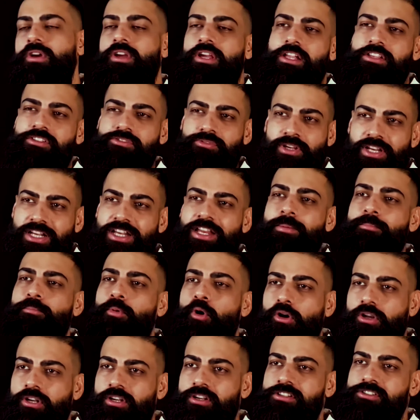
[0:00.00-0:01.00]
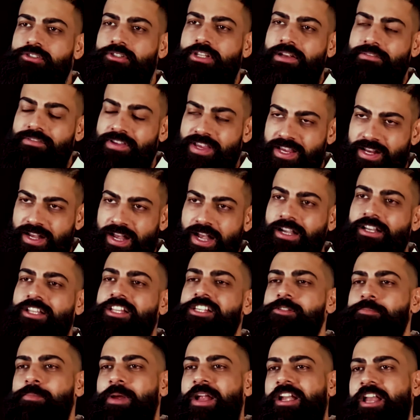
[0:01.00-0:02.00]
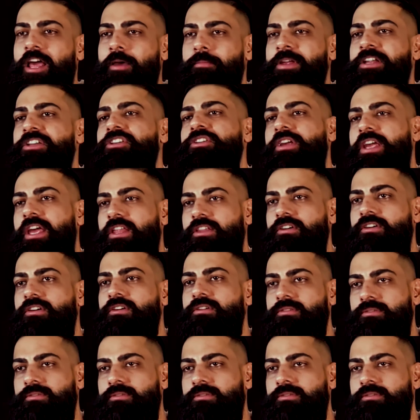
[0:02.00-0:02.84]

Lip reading: It's really important so that we can end this pandemic together.